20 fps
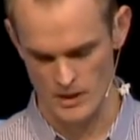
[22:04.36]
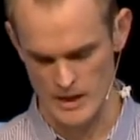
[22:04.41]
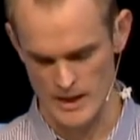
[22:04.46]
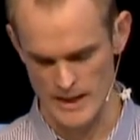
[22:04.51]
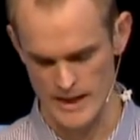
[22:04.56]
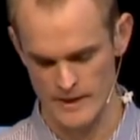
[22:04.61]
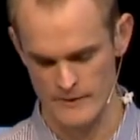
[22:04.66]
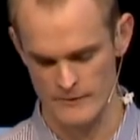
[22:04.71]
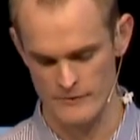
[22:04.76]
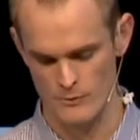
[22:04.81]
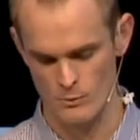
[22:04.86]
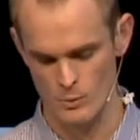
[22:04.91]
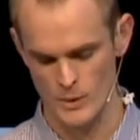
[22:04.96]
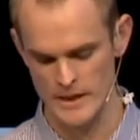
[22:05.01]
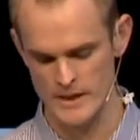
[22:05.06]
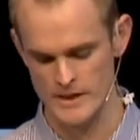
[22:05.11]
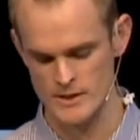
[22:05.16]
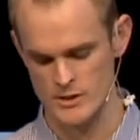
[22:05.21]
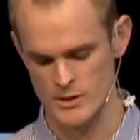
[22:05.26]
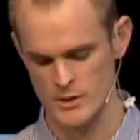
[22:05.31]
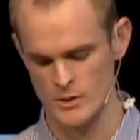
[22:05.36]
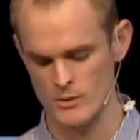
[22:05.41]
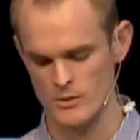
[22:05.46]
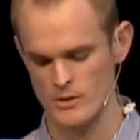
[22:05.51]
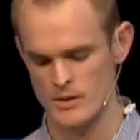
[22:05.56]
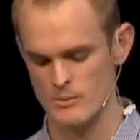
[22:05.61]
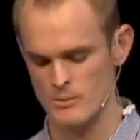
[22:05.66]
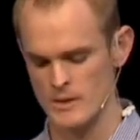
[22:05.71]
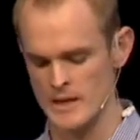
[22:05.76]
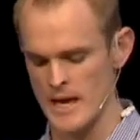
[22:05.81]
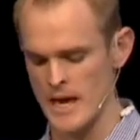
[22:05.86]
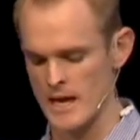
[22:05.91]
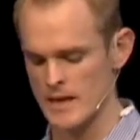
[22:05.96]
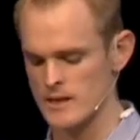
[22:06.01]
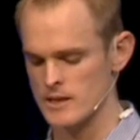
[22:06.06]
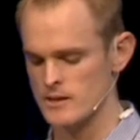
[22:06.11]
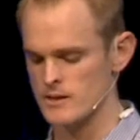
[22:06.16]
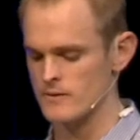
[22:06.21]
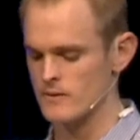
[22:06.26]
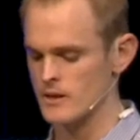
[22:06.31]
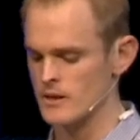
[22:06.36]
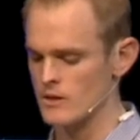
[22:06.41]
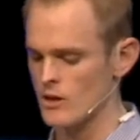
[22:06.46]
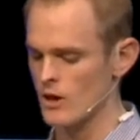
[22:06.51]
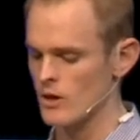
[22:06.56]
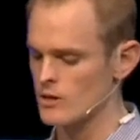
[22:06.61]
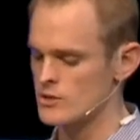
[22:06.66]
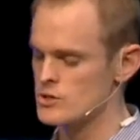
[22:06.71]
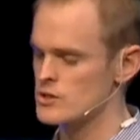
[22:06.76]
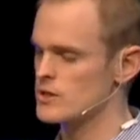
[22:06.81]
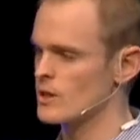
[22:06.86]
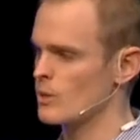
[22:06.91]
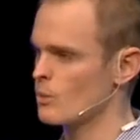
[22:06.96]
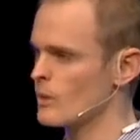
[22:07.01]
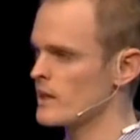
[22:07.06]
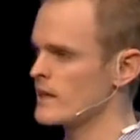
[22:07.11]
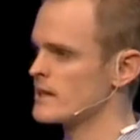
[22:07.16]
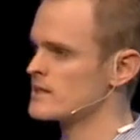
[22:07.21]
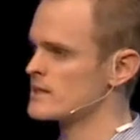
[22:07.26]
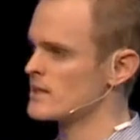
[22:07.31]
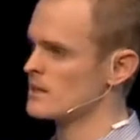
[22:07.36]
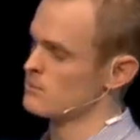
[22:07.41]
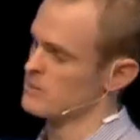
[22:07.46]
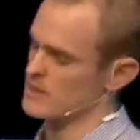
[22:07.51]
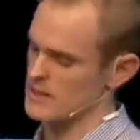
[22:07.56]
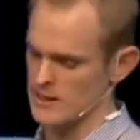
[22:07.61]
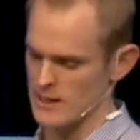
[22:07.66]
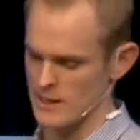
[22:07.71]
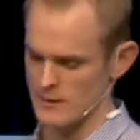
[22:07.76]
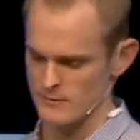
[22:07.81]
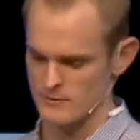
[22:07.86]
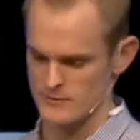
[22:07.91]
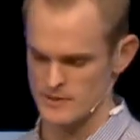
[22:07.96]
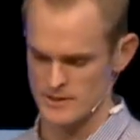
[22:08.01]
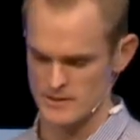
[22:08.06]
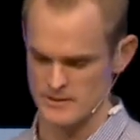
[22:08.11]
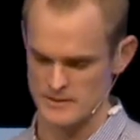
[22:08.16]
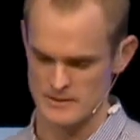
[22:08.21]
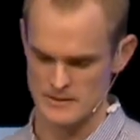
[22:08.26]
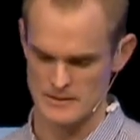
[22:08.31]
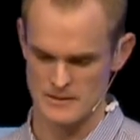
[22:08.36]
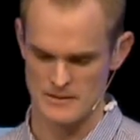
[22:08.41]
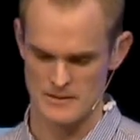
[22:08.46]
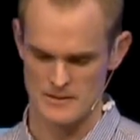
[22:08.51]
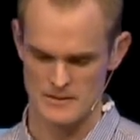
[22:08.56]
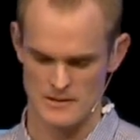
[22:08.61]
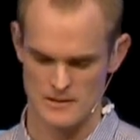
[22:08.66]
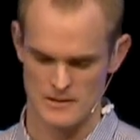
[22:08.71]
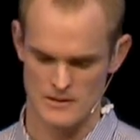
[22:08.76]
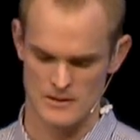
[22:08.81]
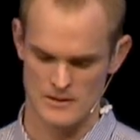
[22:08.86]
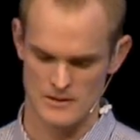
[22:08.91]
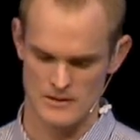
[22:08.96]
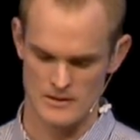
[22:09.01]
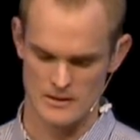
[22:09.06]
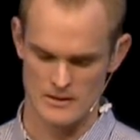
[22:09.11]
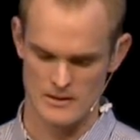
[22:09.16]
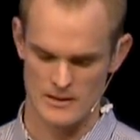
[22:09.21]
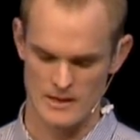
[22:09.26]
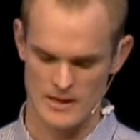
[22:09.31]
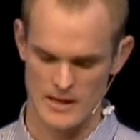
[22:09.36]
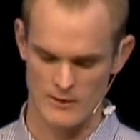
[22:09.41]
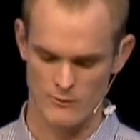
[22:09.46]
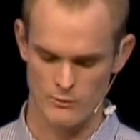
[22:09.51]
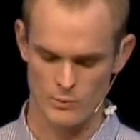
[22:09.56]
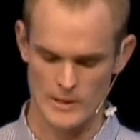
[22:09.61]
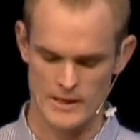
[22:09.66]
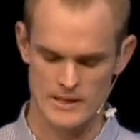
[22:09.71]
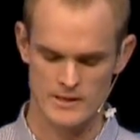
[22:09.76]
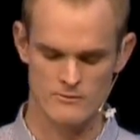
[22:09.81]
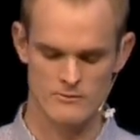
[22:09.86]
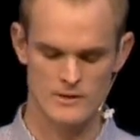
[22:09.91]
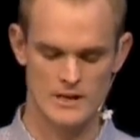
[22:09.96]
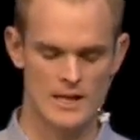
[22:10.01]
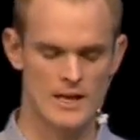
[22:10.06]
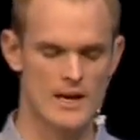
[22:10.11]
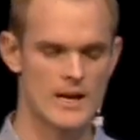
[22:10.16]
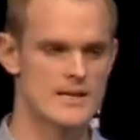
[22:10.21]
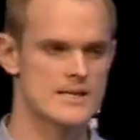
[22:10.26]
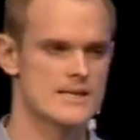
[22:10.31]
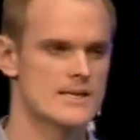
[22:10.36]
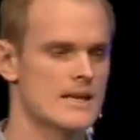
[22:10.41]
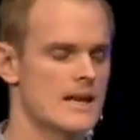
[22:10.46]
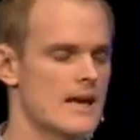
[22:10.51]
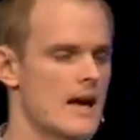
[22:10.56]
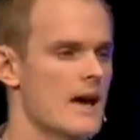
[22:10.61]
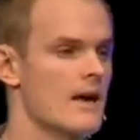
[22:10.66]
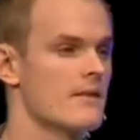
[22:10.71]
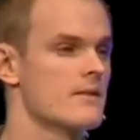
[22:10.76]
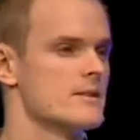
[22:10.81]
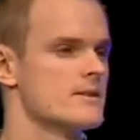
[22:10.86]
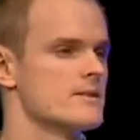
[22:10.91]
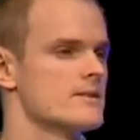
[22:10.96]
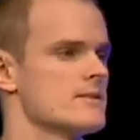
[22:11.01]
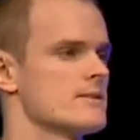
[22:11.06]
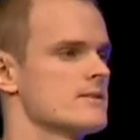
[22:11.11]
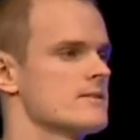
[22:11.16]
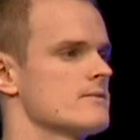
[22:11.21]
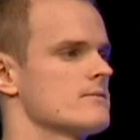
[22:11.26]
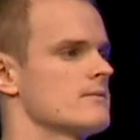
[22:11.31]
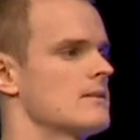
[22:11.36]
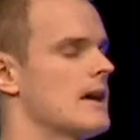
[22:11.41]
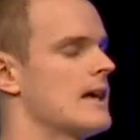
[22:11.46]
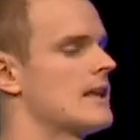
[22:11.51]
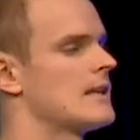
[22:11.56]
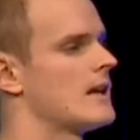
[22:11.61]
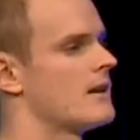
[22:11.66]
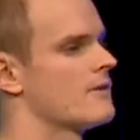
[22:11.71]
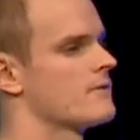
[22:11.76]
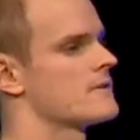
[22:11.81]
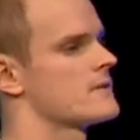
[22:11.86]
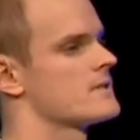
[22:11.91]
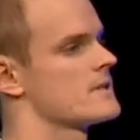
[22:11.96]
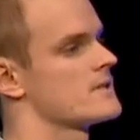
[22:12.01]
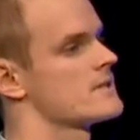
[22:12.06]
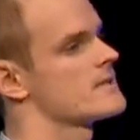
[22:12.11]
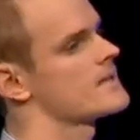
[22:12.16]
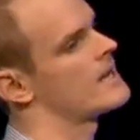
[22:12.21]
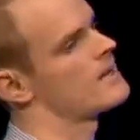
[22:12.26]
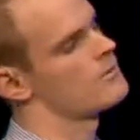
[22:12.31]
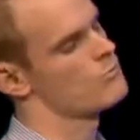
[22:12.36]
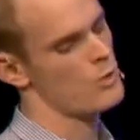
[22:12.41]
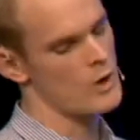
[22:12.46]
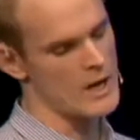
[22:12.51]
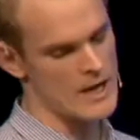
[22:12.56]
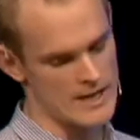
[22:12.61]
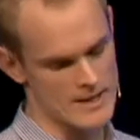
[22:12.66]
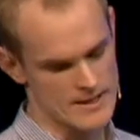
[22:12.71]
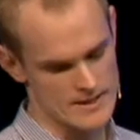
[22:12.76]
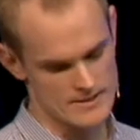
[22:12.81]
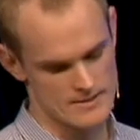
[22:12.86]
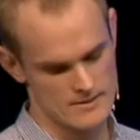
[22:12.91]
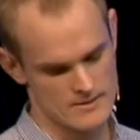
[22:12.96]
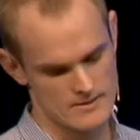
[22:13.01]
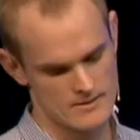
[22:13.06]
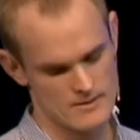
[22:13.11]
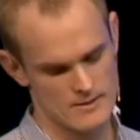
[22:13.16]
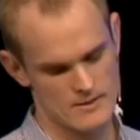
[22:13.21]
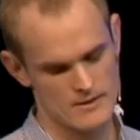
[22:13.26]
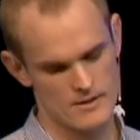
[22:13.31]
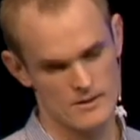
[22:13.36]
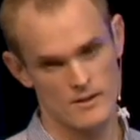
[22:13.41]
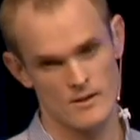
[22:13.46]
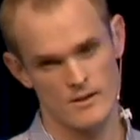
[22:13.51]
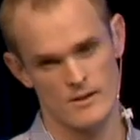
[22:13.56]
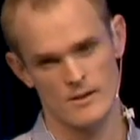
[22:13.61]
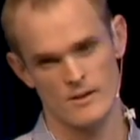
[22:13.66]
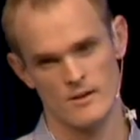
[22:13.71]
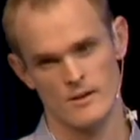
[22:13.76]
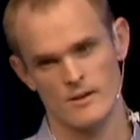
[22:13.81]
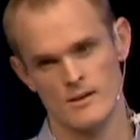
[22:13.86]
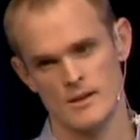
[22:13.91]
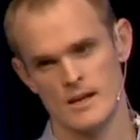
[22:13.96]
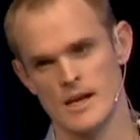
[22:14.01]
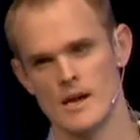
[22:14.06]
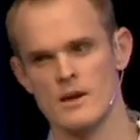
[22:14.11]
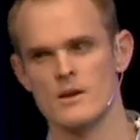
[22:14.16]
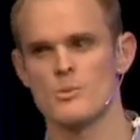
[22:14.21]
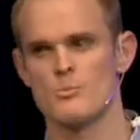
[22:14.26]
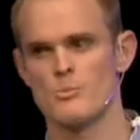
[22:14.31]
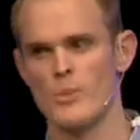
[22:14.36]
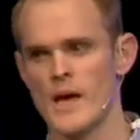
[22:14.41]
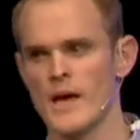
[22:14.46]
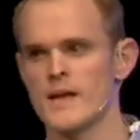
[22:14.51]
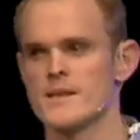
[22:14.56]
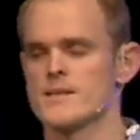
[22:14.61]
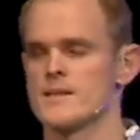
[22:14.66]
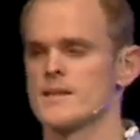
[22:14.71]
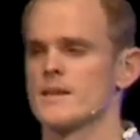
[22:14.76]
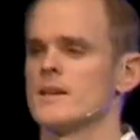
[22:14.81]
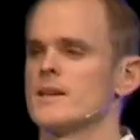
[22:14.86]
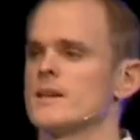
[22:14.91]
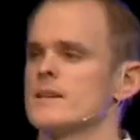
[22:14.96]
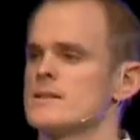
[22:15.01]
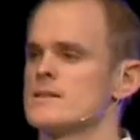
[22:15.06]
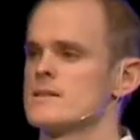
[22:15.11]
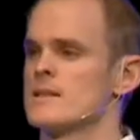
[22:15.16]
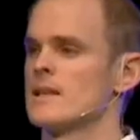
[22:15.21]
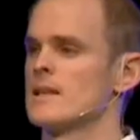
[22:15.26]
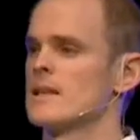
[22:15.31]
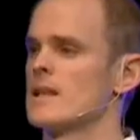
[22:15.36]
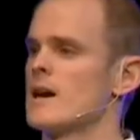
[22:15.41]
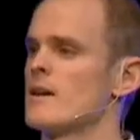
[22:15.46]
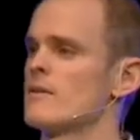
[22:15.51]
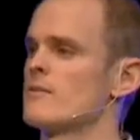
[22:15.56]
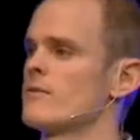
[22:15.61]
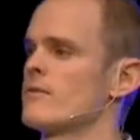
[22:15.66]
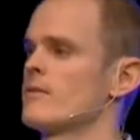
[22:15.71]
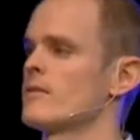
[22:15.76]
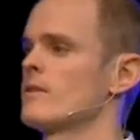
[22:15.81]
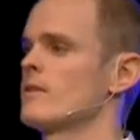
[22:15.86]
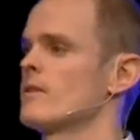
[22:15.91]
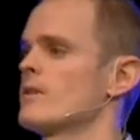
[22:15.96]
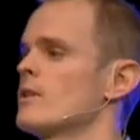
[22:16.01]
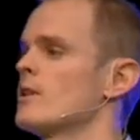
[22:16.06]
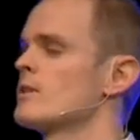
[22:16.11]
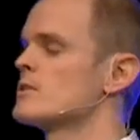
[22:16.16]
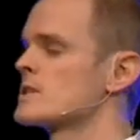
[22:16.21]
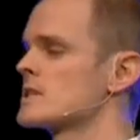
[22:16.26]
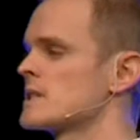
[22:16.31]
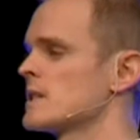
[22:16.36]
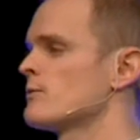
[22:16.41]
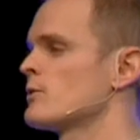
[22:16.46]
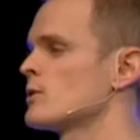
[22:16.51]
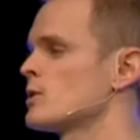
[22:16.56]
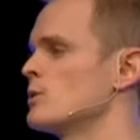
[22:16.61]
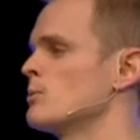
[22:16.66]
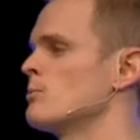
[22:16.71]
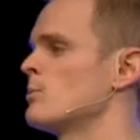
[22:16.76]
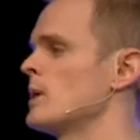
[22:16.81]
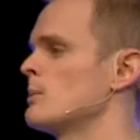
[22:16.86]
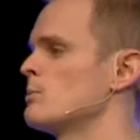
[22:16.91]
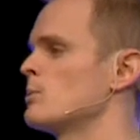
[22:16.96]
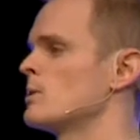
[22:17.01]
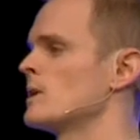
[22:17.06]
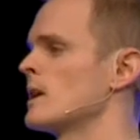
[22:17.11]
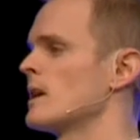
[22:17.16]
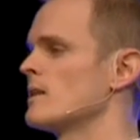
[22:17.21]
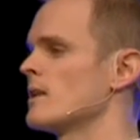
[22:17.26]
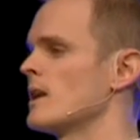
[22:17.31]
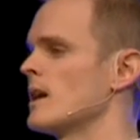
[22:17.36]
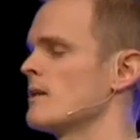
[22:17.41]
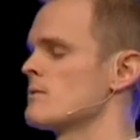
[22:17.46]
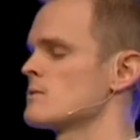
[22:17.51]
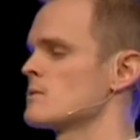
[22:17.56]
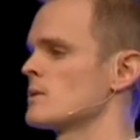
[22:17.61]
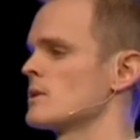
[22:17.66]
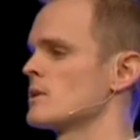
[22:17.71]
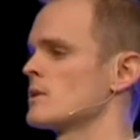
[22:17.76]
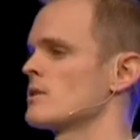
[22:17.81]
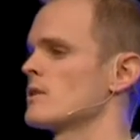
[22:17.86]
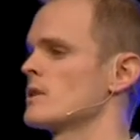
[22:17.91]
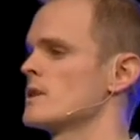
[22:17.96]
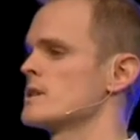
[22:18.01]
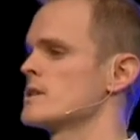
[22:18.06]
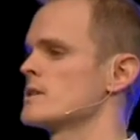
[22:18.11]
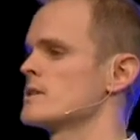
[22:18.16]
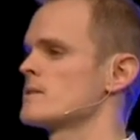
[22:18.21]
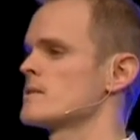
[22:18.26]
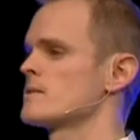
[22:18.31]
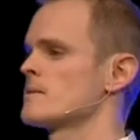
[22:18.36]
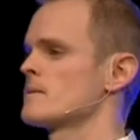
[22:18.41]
And if we too can be anchored in the knowledge that we are deeply loved, and if we can realize that others are loved in the same way, then our capacity to love those difficult people in our lives will increase.